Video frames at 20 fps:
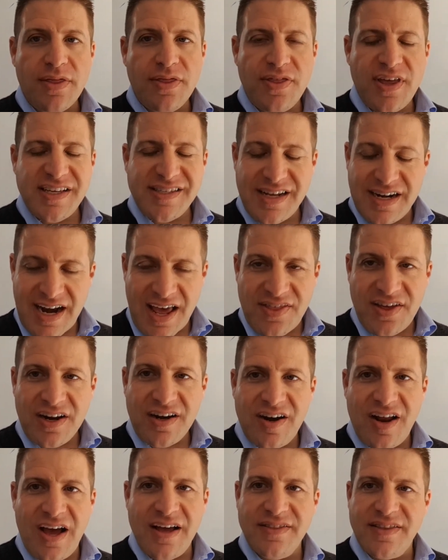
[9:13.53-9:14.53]
There's another
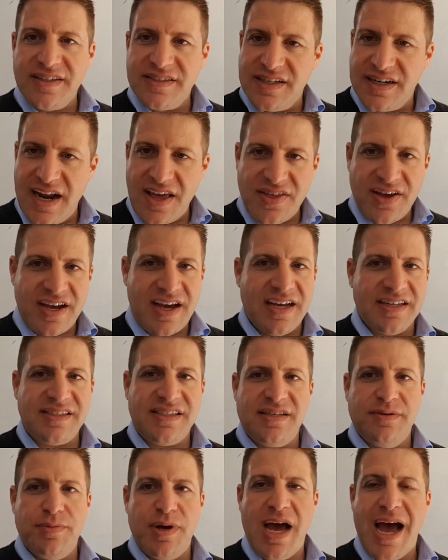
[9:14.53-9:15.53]
client, there's another
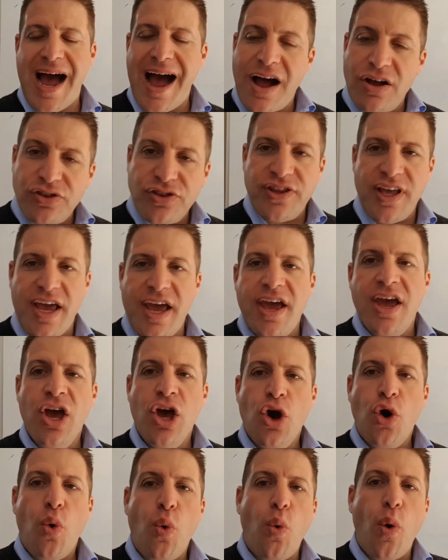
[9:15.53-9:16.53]
customer out there
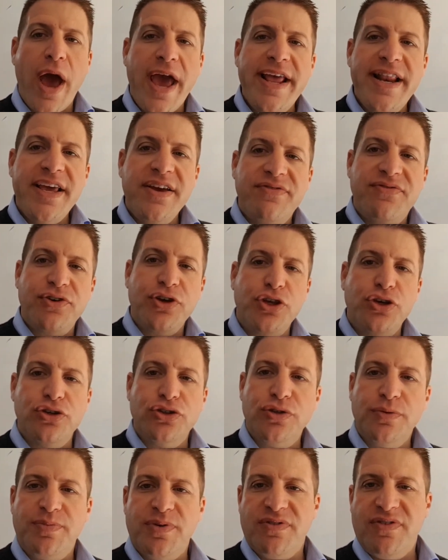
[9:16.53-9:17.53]
waiting for you
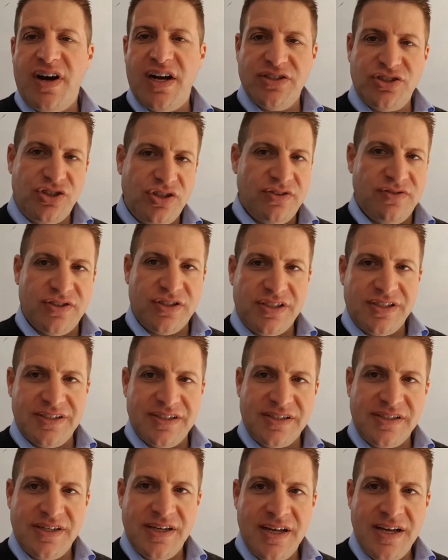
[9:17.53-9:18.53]
to provide
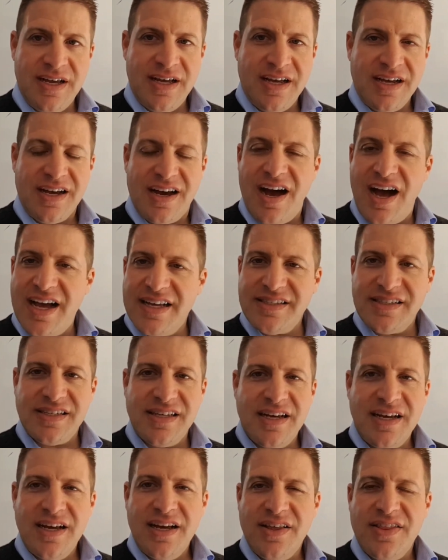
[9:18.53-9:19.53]
services. Guys,
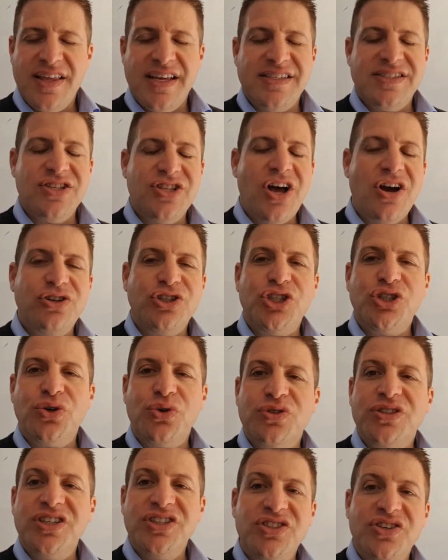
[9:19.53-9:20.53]
there's no
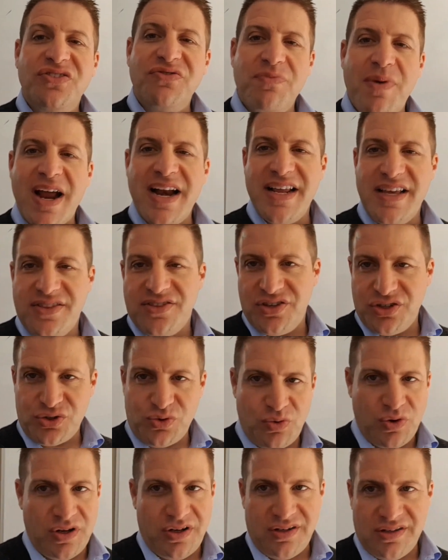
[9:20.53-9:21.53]
shortage of money in
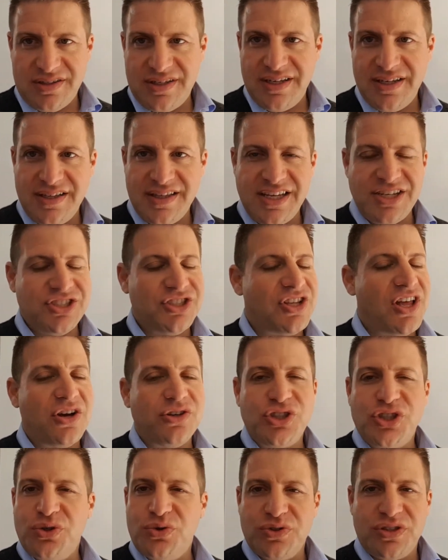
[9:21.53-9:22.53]
this world. There's no
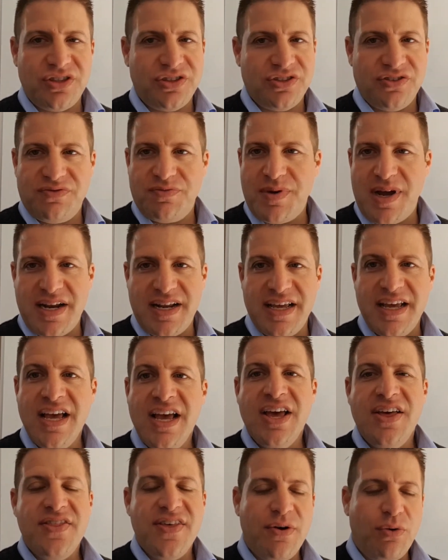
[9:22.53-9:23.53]
shortage of money.
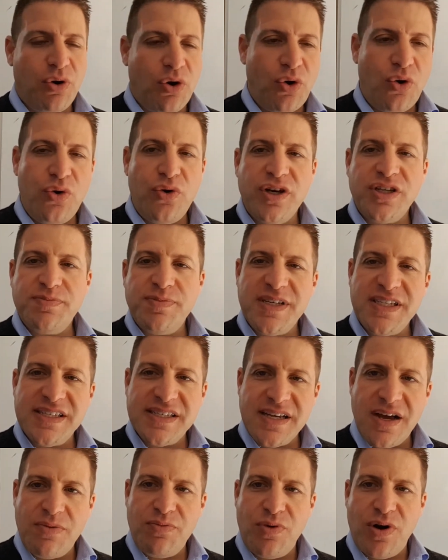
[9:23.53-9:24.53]
There will always be
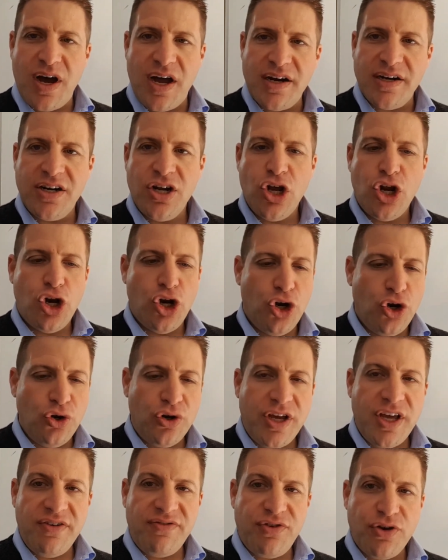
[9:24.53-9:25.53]
someone
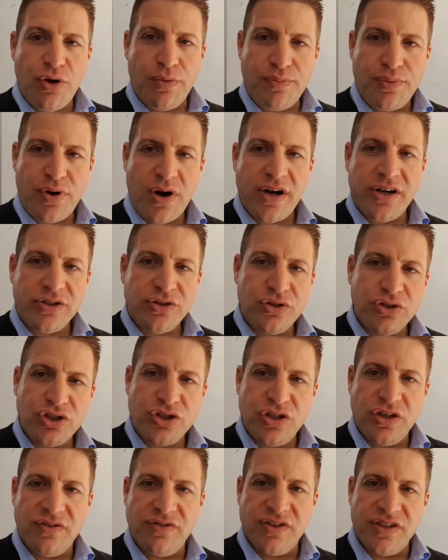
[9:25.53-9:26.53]
looking for your product or
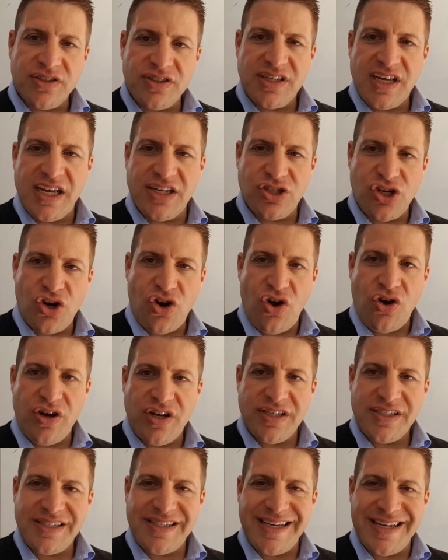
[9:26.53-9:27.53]
service as long
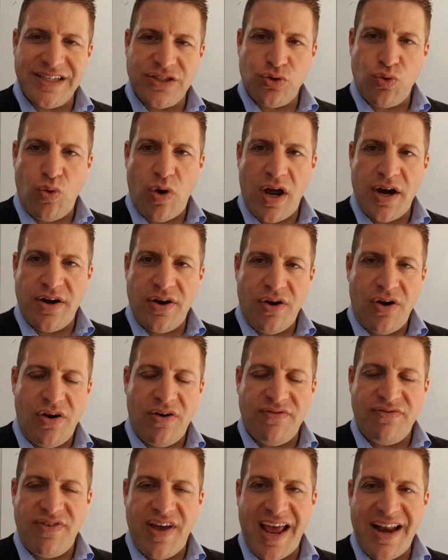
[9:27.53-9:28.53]
as it's one
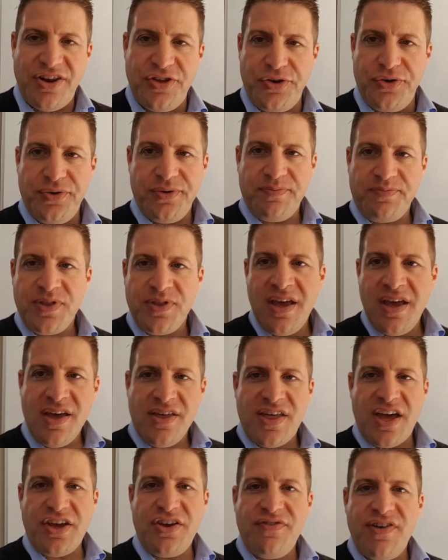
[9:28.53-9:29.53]
of value.
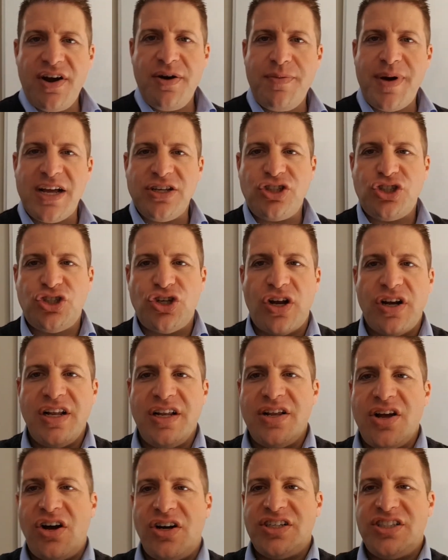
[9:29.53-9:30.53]
Thank you very much. Johnny
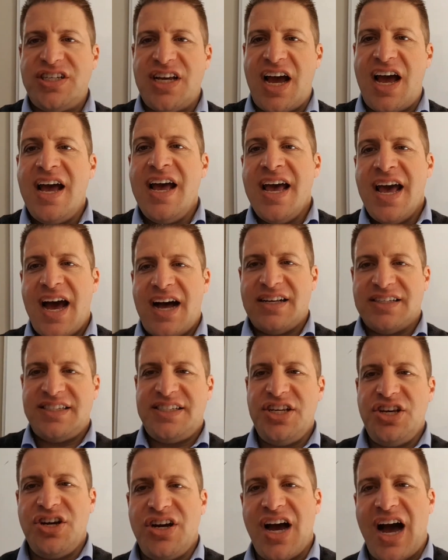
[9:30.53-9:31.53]
Eliades here. I'll
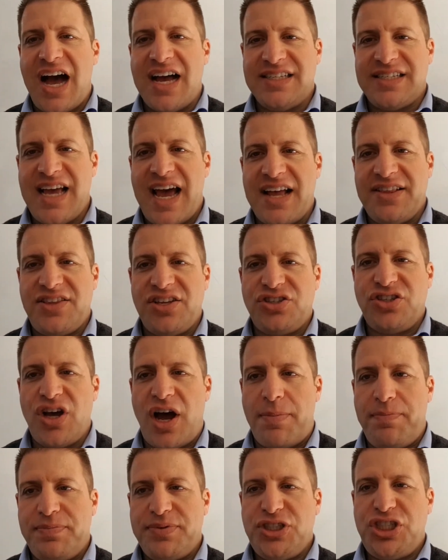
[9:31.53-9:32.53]
see you guys at the
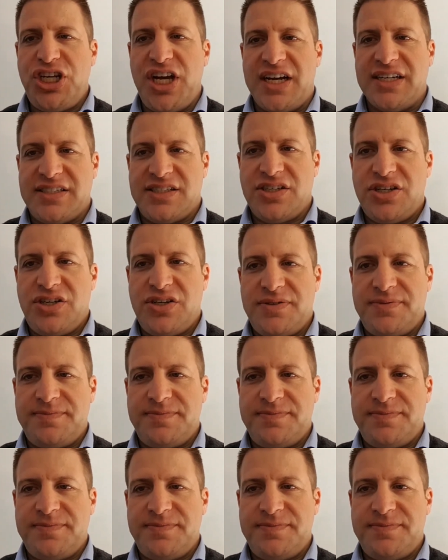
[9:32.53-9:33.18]
top. Cheers.